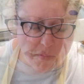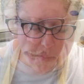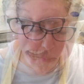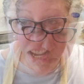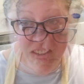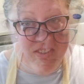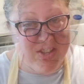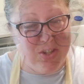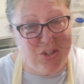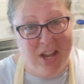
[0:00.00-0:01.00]
You got to give
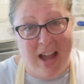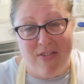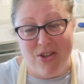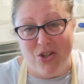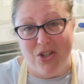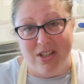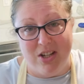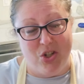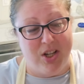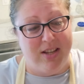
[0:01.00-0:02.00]
these a shot. These are
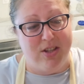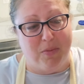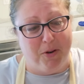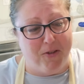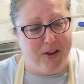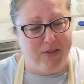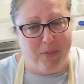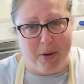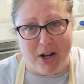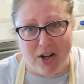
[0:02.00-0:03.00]
delicious. They're perfect for
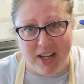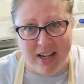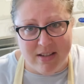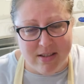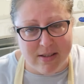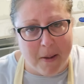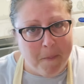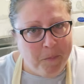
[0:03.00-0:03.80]
parties.